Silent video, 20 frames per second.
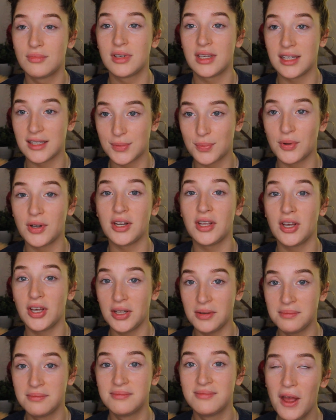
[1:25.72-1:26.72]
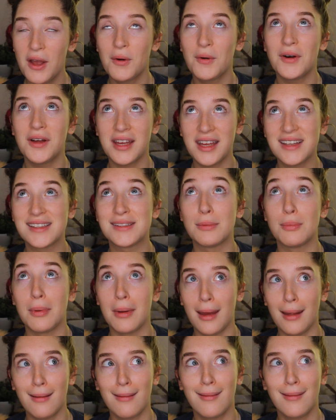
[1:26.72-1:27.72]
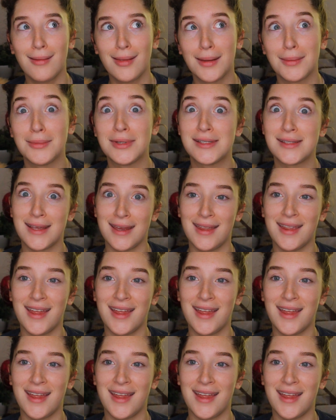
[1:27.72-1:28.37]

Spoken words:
it gets pretty good. Well, it gets better, let me say